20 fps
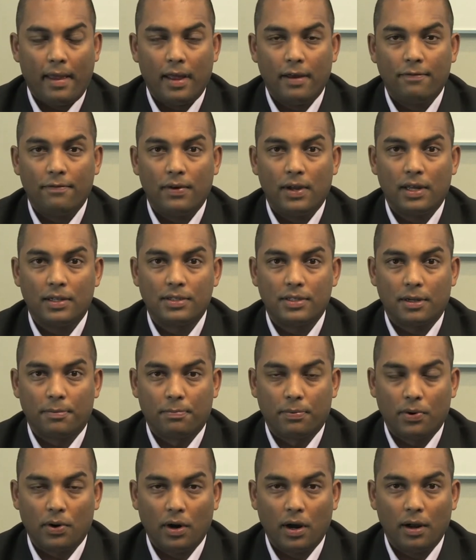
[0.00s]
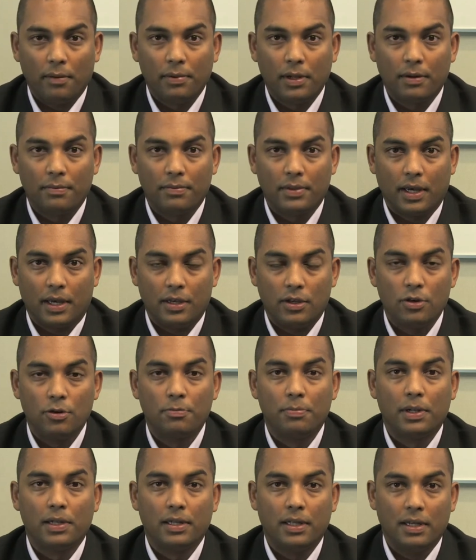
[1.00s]
If it's a problem that you
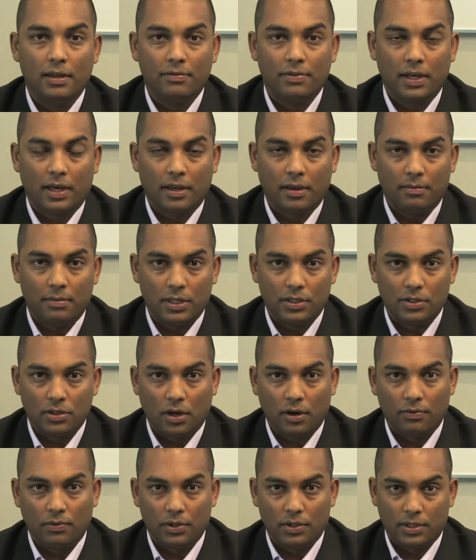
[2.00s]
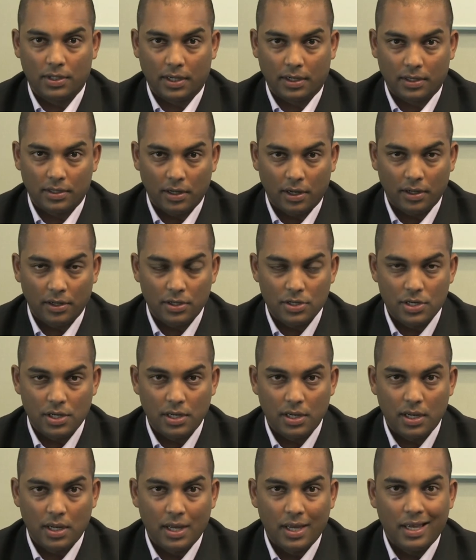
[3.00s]
believe that can be solved with
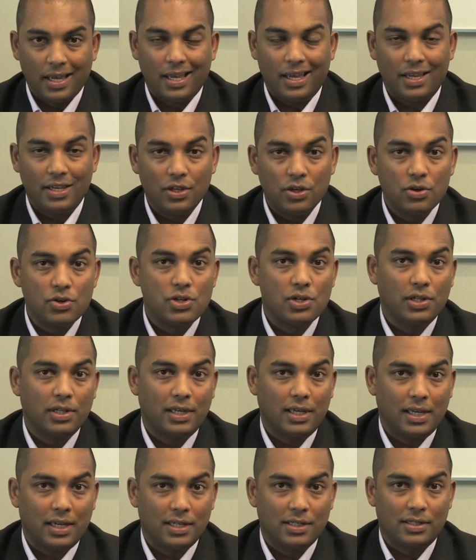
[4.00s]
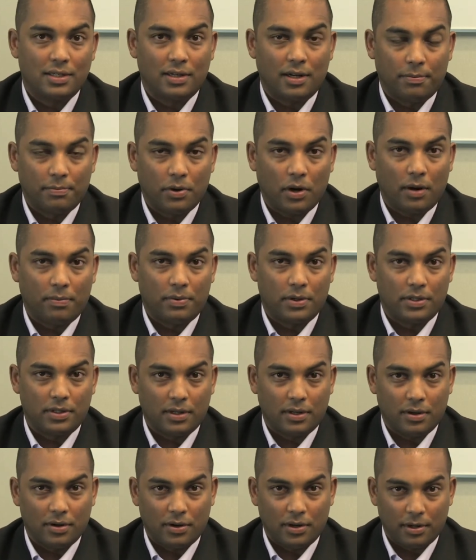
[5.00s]
technology, it usually isn't a proper
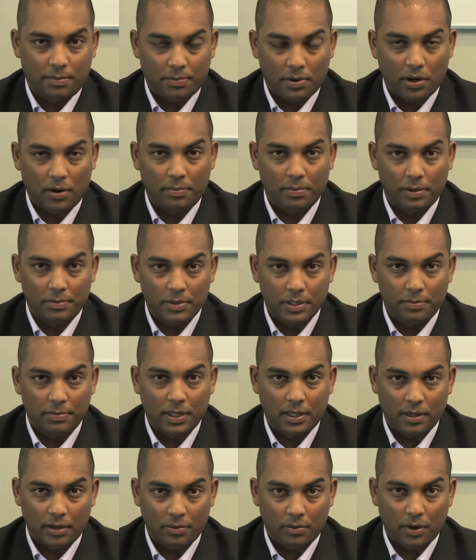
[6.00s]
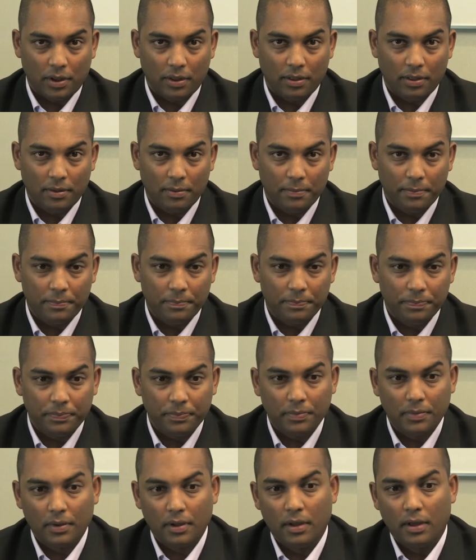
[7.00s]
security problem to begin with.
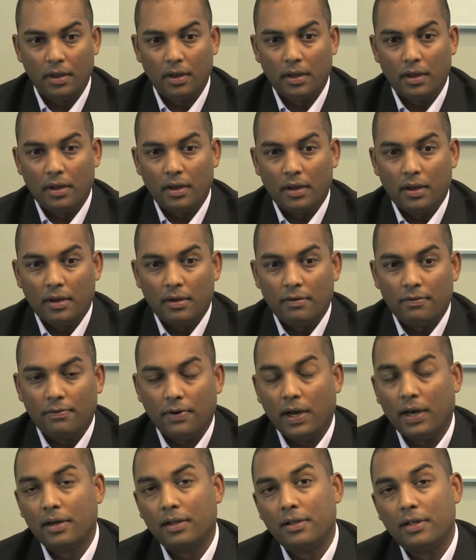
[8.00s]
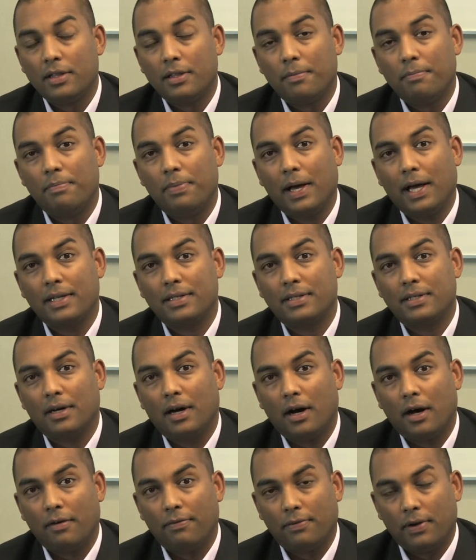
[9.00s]
Finally, the best
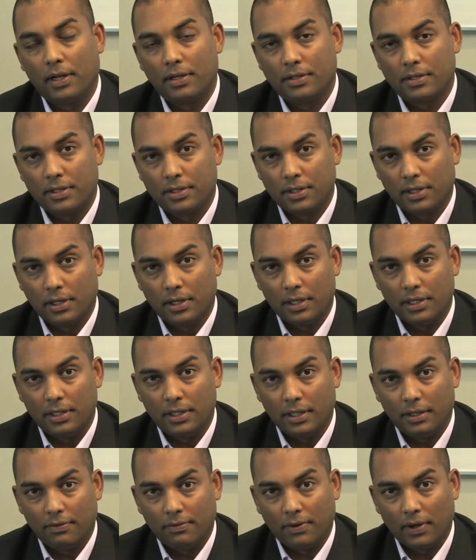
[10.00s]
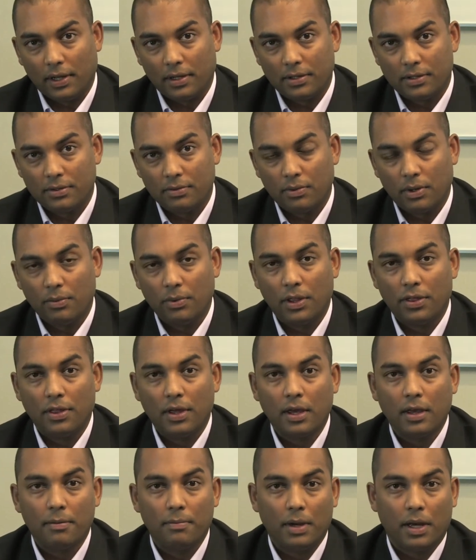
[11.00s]
offense is a good defense. When we
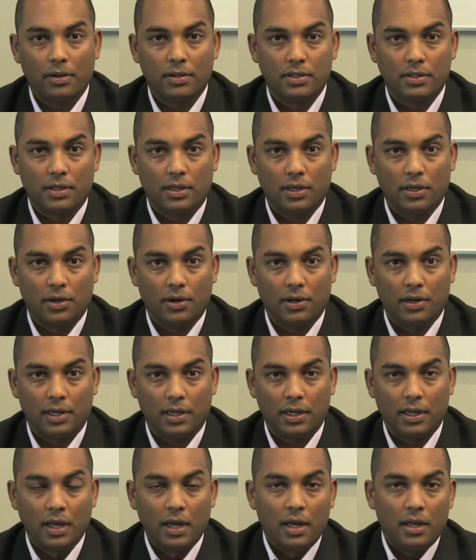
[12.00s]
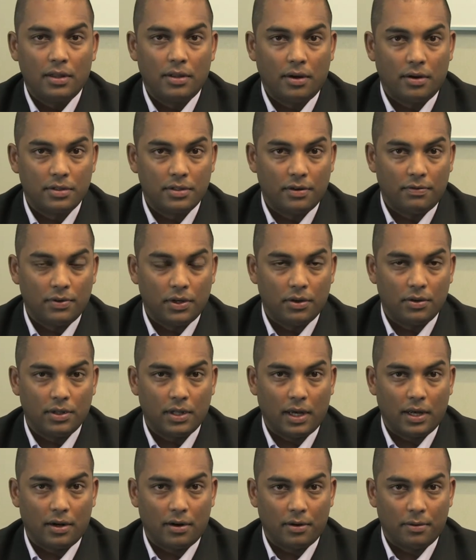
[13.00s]
think about security, those of you
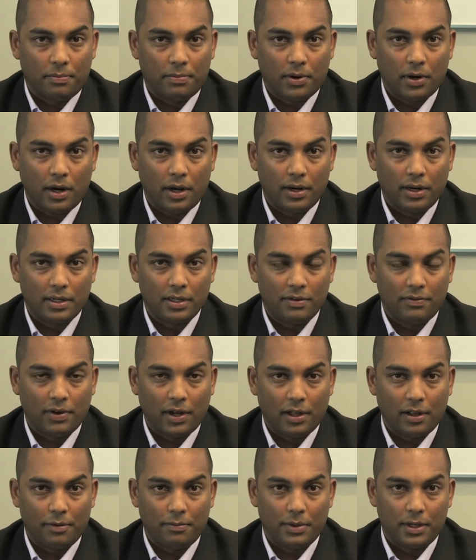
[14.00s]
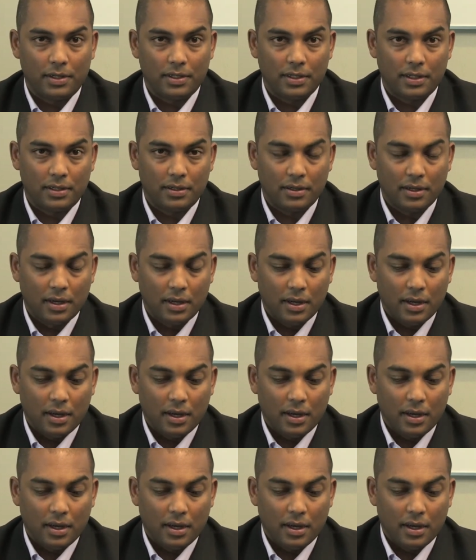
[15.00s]
that are in product development and